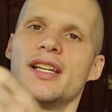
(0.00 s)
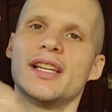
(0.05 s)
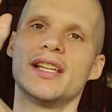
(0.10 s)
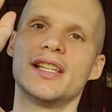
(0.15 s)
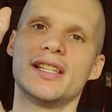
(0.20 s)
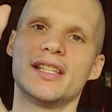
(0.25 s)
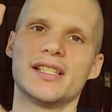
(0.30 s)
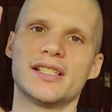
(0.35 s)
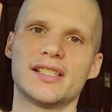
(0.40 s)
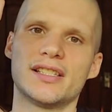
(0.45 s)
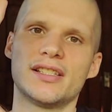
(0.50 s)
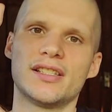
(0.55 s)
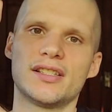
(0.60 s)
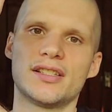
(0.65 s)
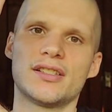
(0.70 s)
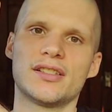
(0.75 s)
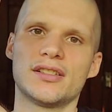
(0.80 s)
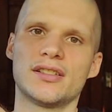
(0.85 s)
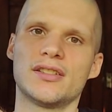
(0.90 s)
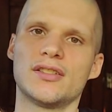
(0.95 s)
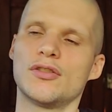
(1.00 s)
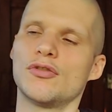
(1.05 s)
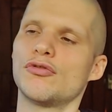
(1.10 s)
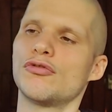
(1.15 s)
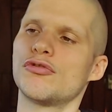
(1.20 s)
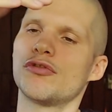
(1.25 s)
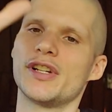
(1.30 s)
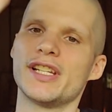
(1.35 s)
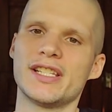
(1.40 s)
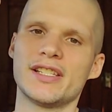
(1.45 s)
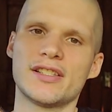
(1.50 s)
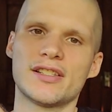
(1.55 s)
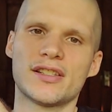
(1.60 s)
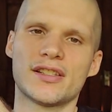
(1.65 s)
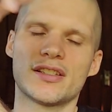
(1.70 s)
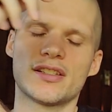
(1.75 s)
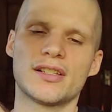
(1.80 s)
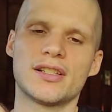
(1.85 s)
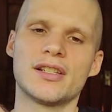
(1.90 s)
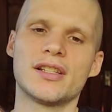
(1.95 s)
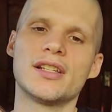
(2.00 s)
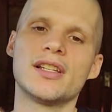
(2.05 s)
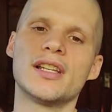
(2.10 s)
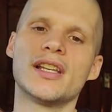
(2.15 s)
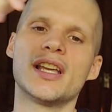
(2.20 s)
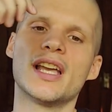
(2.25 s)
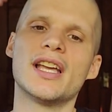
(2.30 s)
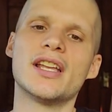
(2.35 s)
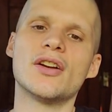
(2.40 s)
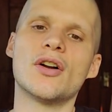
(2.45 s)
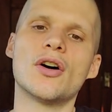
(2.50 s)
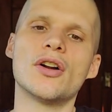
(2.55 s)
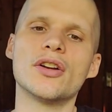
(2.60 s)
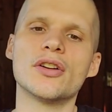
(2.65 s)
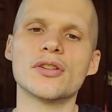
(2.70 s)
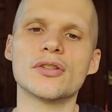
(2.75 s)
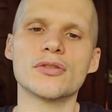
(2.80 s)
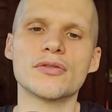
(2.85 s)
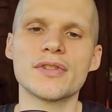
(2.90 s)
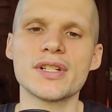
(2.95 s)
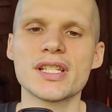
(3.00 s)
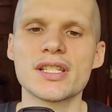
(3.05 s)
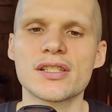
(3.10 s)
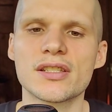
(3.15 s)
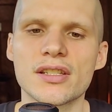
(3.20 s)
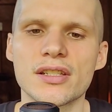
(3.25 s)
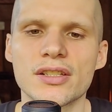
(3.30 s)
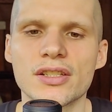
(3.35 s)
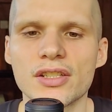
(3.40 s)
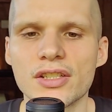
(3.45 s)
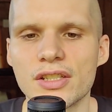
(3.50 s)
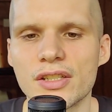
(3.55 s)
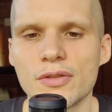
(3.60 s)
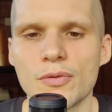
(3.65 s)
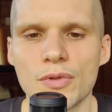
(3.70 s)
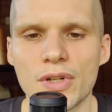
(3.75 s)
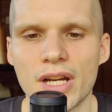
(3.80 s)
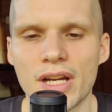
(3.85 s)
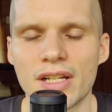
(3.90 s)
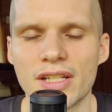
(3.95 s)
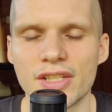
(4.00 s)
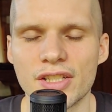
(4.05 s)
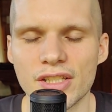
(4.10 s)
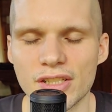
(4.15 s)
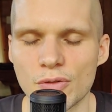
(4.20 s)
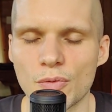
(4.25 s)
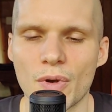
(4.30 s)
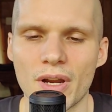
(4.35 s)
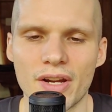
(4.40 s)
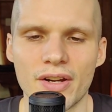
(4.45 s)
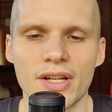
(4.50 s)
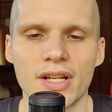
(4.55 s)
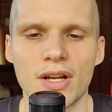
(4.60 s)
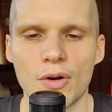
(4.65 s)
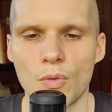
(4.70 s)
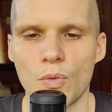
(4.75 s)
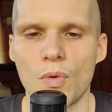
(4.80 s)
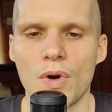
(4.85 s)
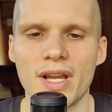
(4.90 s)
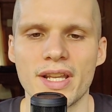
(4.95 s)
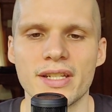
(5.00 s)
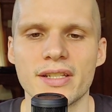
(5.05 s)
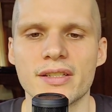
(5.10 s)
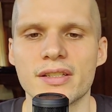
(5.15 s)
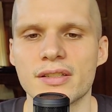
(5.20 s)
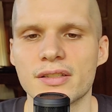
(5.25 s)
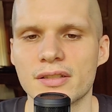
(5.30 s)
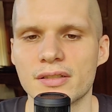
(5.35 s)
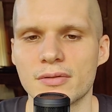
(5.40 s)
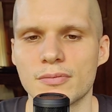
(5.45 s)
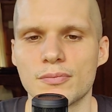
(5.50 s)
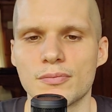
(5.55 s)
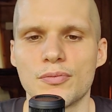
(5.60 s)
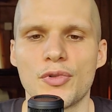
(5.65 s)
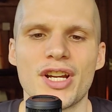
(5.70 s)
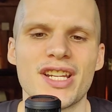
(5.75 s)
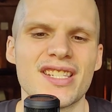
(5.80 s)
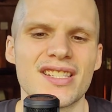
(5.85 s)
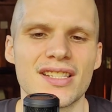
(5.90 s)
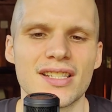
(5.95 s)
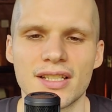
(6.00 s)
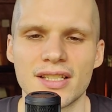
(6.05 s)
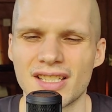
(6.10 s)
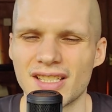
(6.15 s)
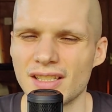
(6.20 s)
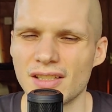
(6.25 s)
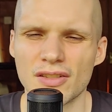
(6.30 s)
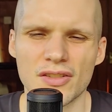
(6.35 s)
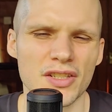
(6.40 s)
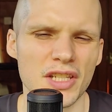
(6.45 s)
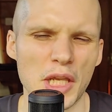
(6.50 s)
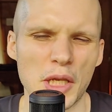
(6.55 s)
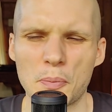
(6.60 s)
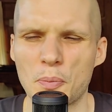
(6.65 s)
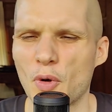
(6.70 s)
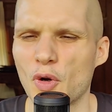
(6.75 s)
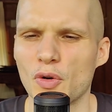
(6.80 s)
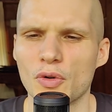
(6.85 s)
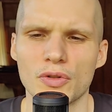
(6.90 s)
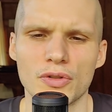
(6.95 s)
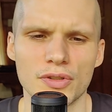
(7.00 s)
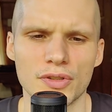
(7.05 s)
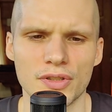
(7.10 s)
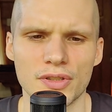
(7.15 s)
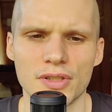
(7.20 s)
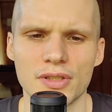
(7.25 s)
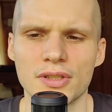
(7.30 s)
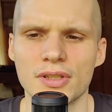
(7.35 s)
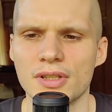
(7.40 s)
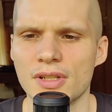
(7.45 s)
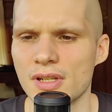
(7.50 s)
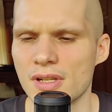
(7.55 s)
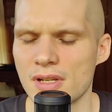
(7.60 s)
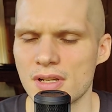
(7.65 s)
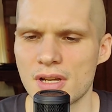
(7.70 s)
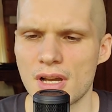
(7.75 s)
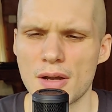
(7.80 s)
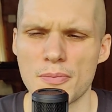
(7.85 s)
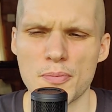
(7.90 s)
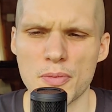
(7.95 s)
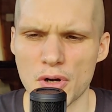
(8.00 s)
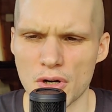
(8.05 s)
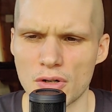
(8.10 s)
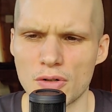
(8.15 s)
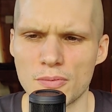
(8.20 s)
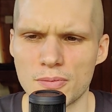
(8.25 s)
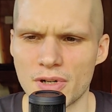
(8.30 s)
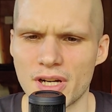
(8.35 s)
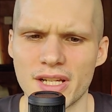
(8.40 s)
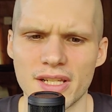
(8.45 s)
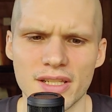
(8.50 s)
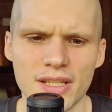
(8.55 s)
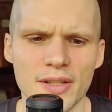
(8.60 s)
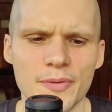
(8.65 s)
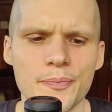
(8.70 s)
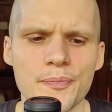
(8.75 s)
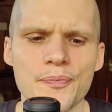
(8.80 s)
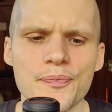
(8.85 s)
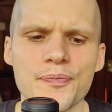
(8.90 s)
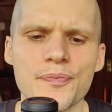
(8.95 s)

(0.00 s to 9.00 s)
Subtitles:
and this is wrist. And on her wrist, she's wearing a white bracelet. It looks like pearls. A pearl bracelet.